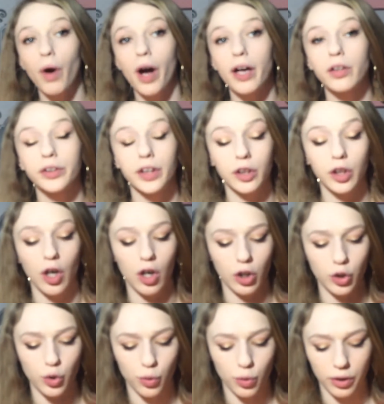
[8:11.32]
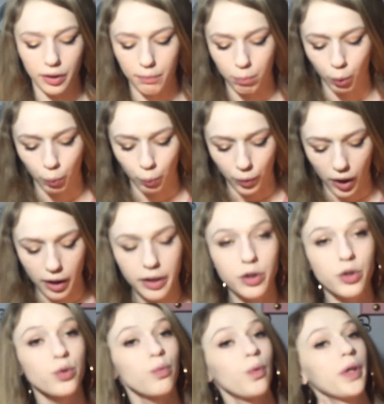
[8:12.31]
n Wild contour
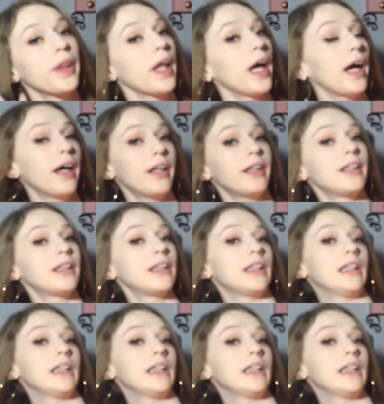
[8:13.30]
brush for that.